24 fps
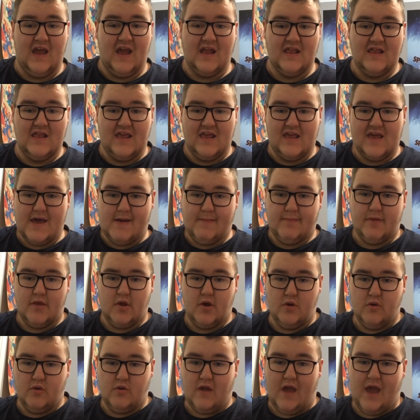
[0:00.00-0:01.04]
end of the
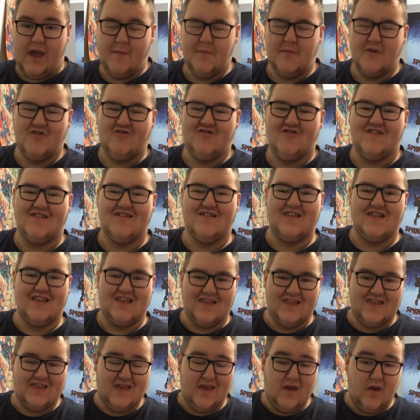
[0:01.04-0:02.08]
episode, Emma tries to
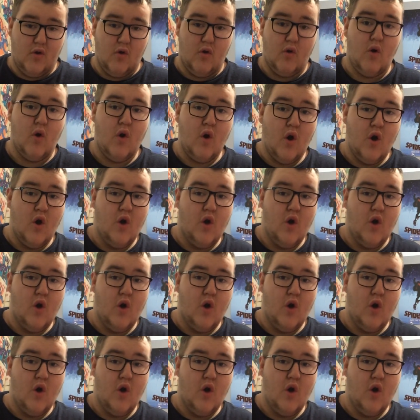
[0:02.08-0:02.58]
steal